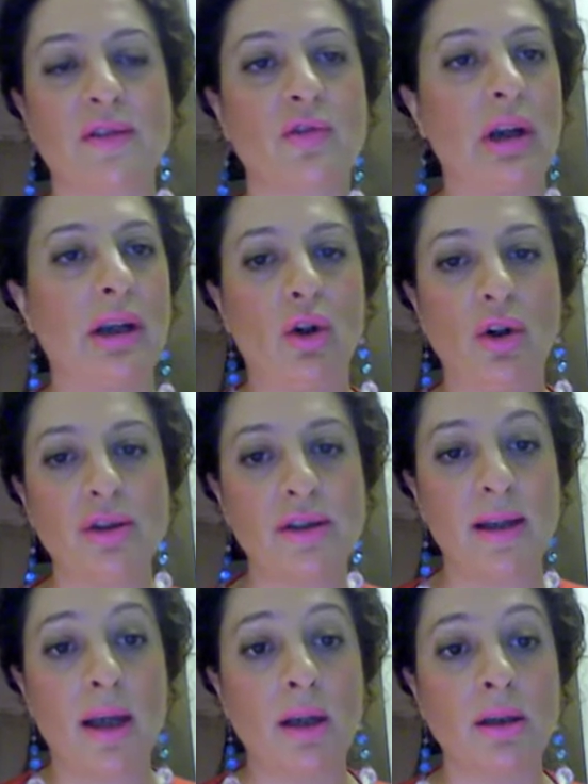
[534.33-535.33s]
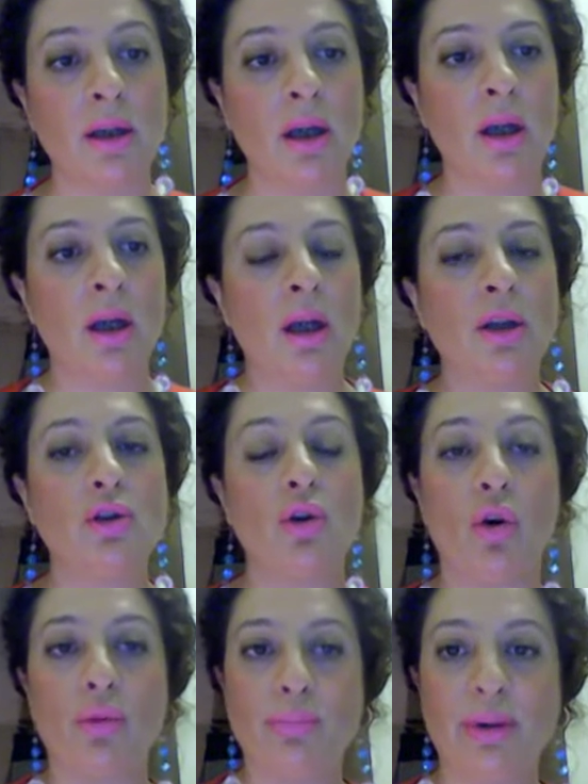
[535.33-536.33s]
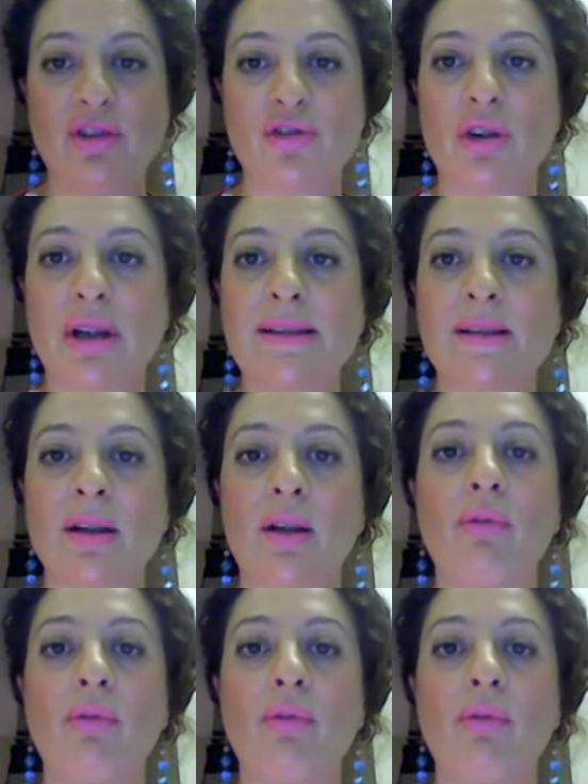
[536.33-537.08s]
Create content on Pinterest